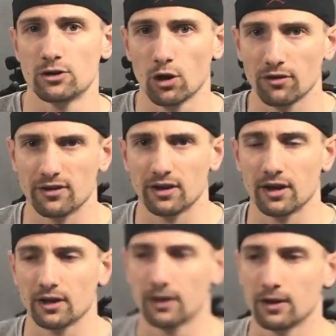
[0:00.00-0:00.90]
not
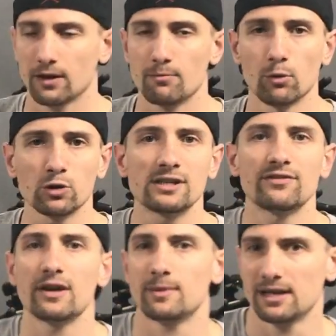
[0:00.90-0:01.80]
the
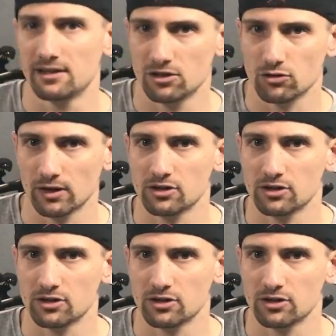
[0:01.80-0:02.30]
multivitamin industry.